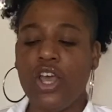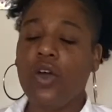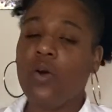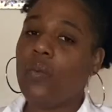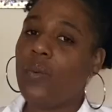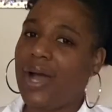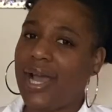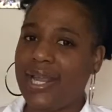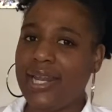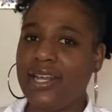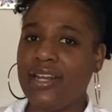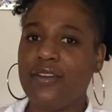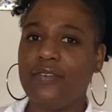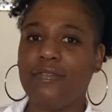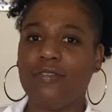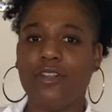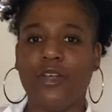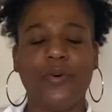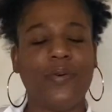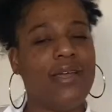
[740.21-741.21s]
why did it
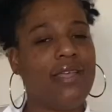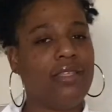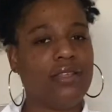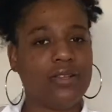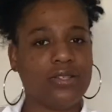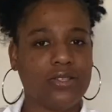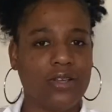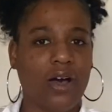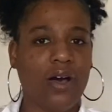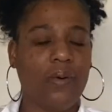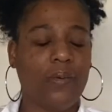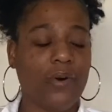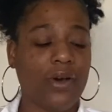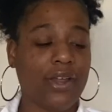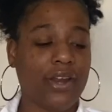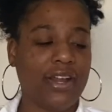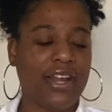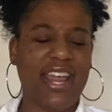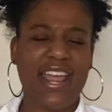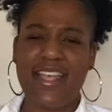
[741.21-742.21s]
float in the salt
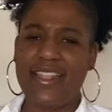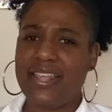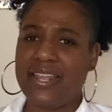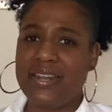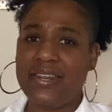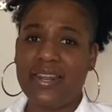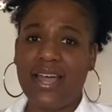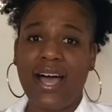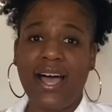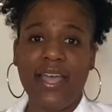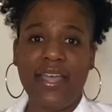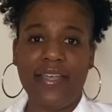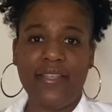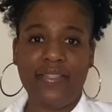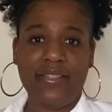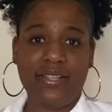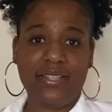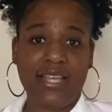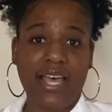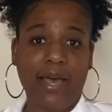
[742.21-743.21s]
water and then not in
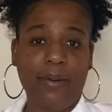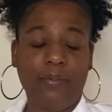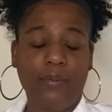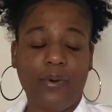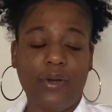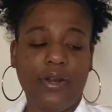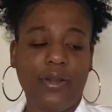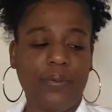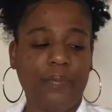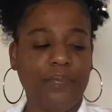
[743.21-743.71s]
the tap water?